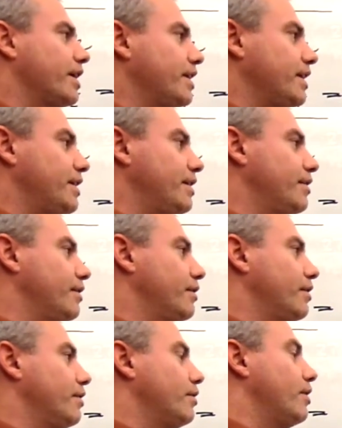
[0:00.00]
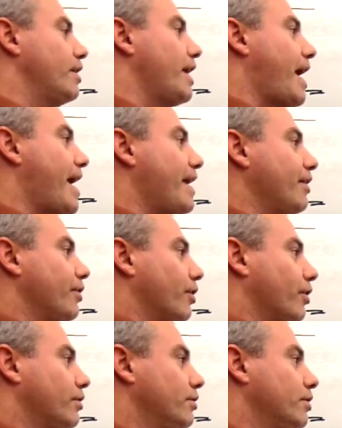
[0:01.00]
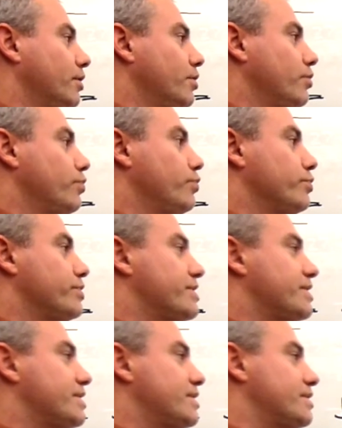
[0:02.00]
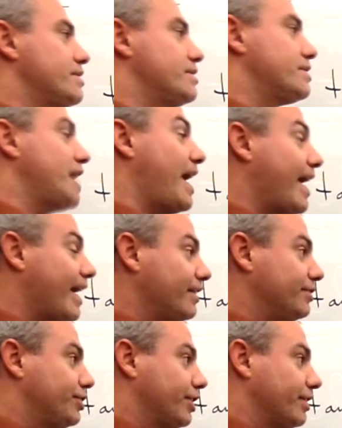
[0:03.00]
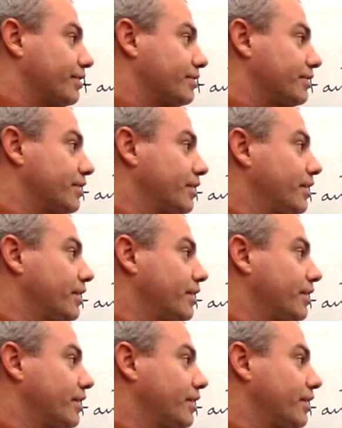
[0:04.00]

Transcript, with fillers: any angle whose tangent